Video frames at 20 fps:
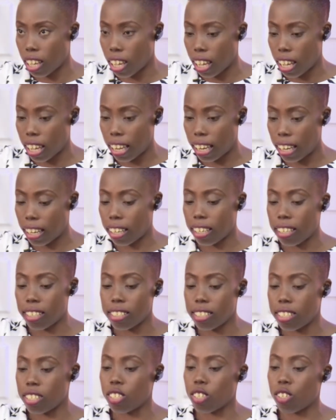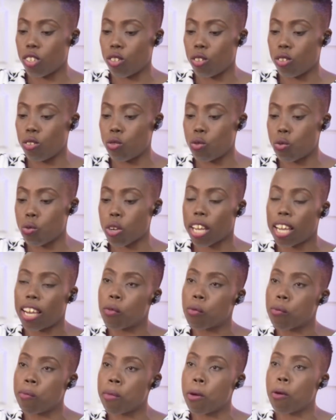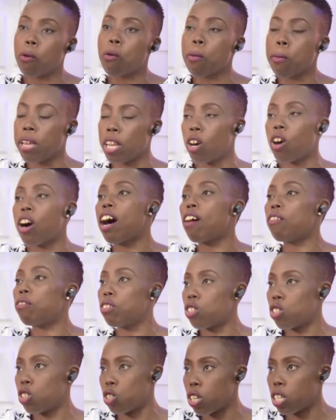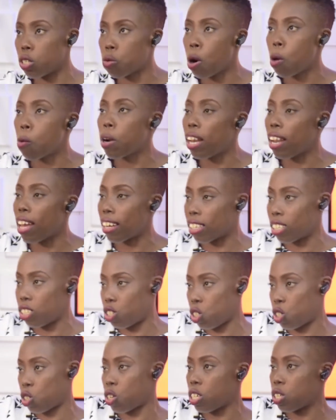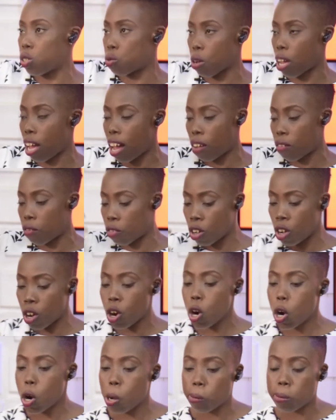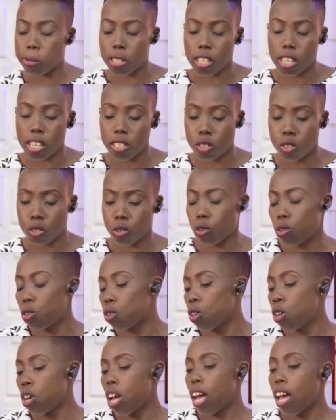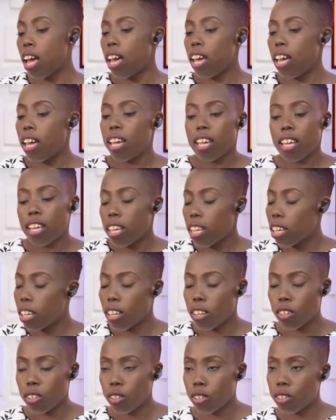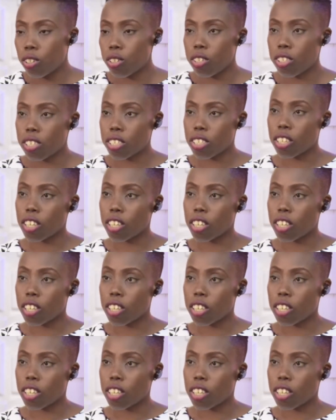in, you know, we may not have the strength. What we lack in strength, we have upstairs. So, you know,